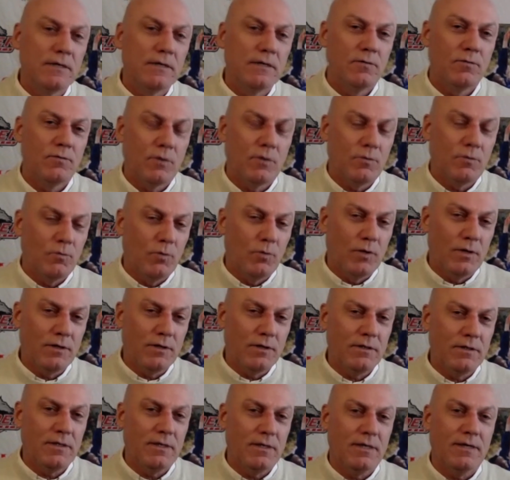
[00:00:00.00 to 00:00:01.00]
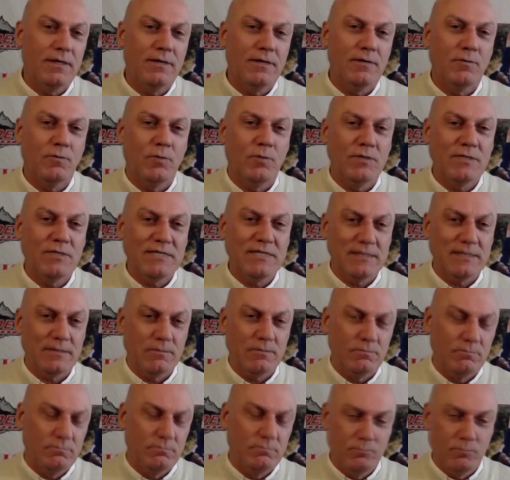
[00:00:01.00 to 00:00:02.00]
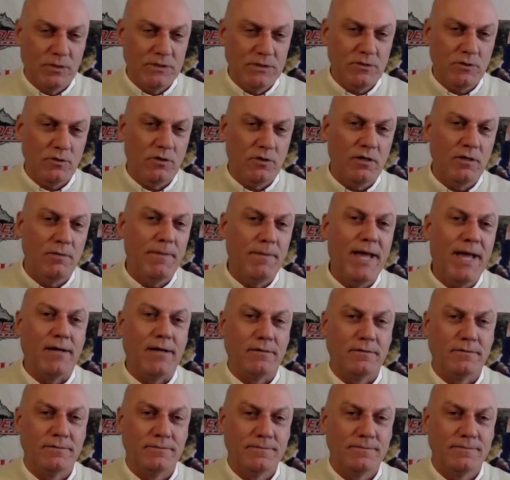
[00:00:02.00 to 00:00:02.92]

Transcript: what, what uh, what's it what's it all about?